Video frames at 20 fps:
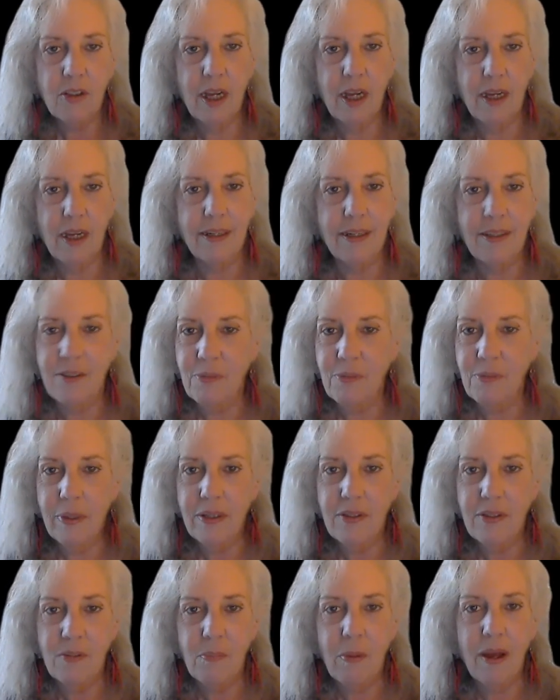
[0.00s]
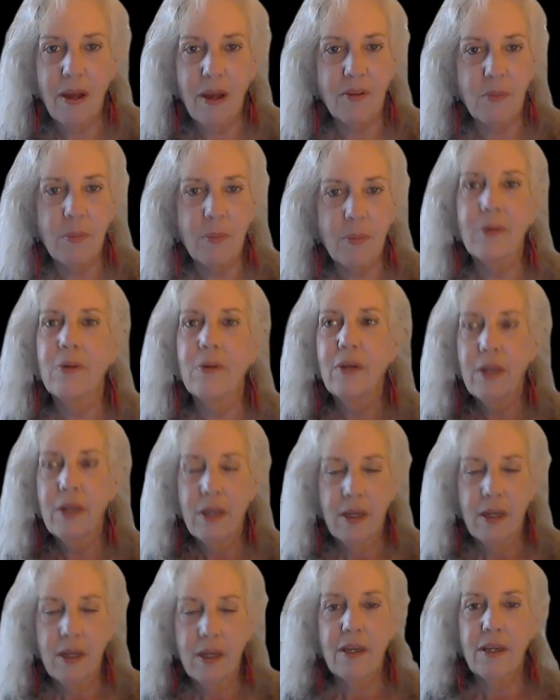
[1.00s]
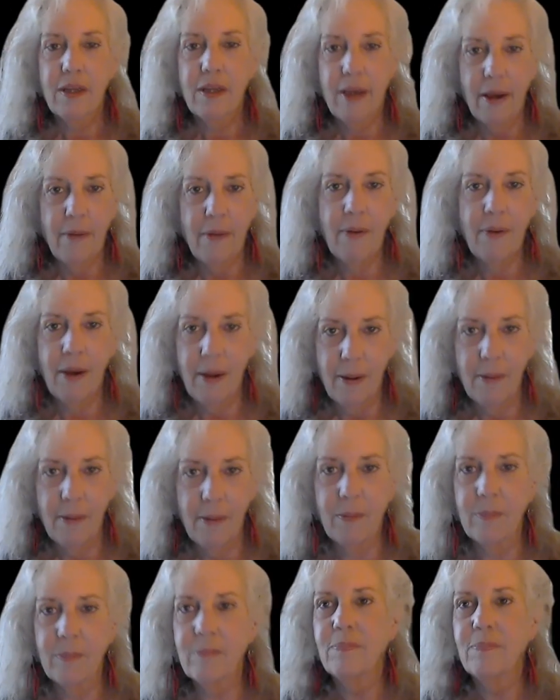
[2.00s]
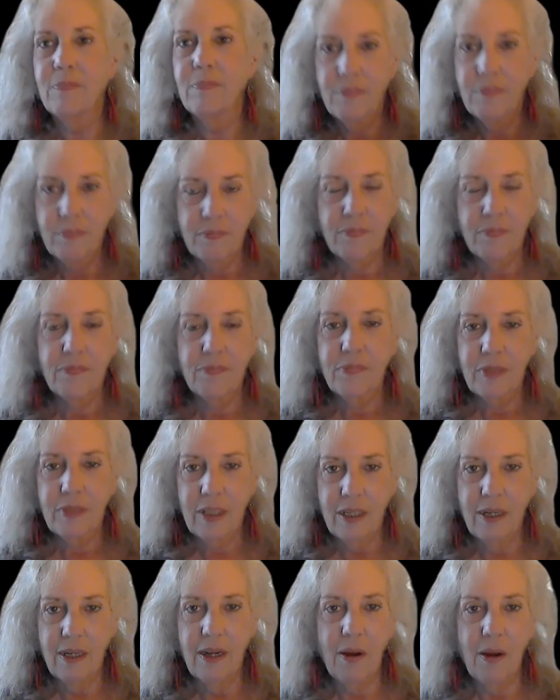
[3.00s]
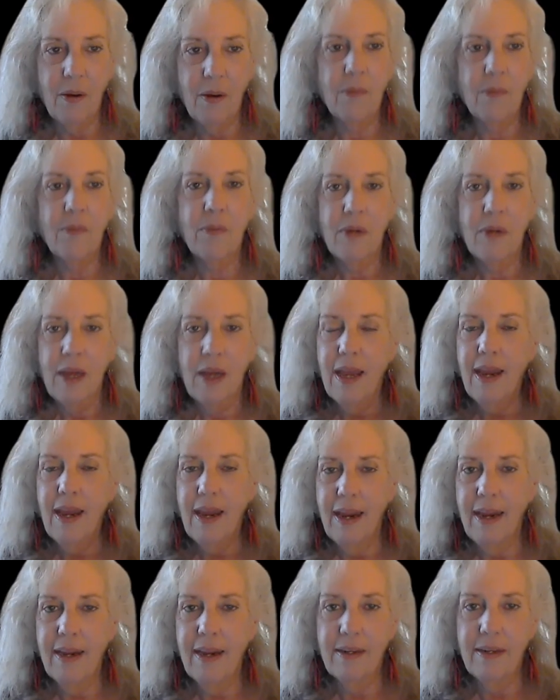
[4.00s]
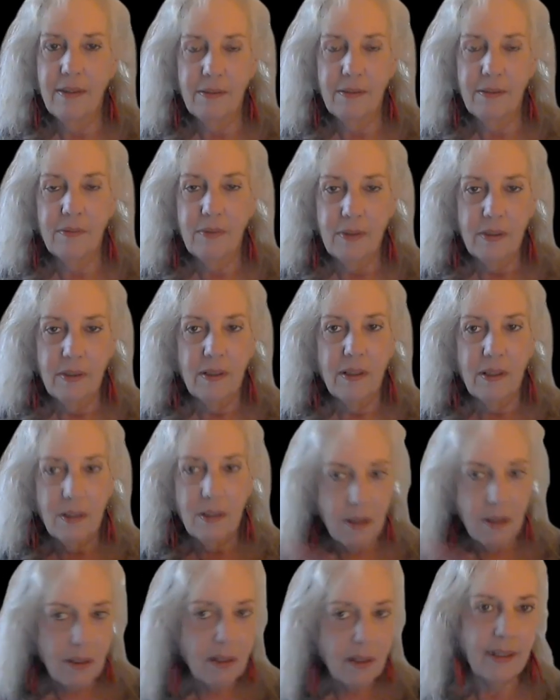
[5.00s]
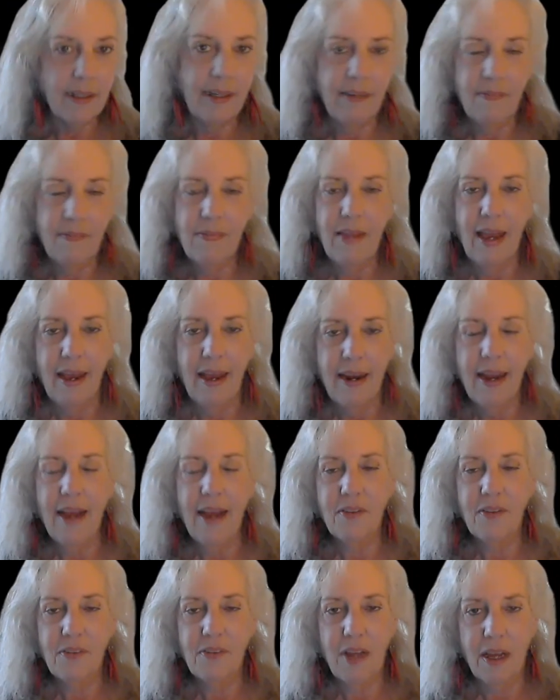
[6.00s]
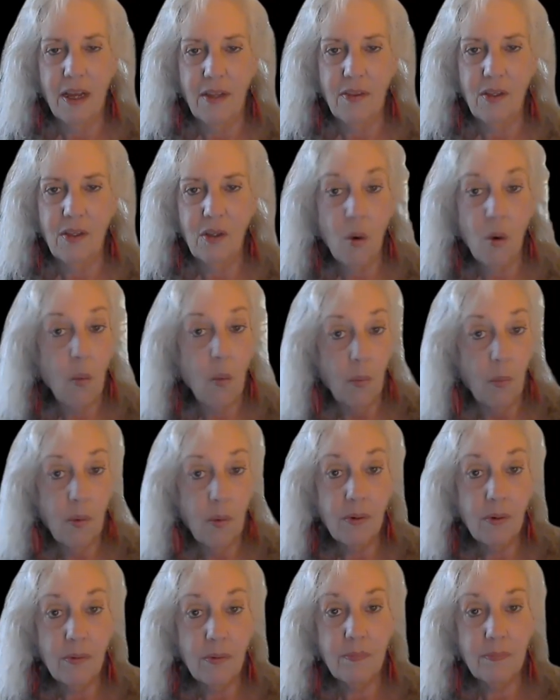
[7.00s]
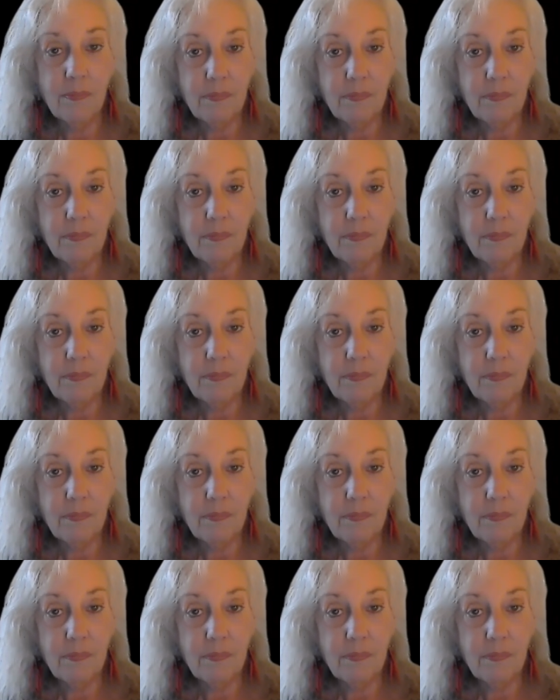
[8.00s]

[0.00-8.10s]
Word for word: shut as much as possible. Go home you know, and leave that outside the door.